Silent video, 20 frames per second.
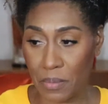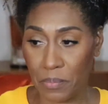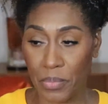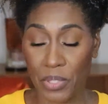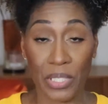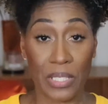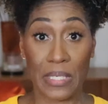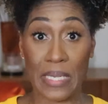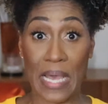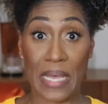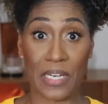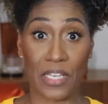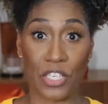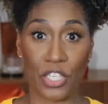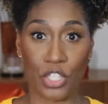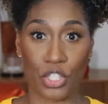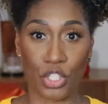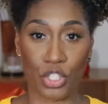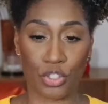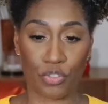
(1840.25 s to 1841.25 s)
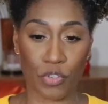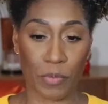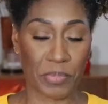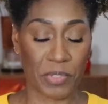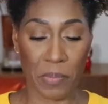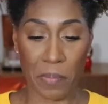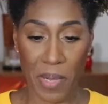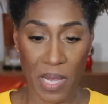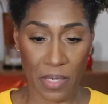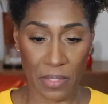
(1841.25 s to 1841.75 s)
put it down in the
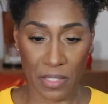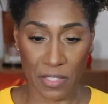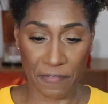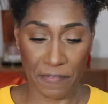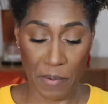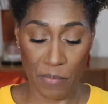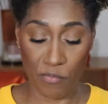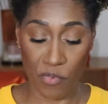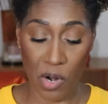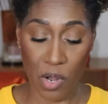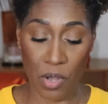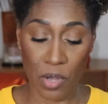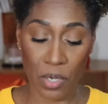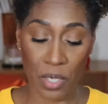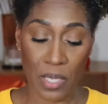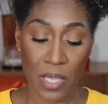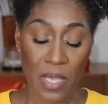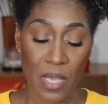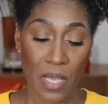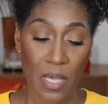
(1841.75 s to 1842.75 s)
description box if I'm wrong.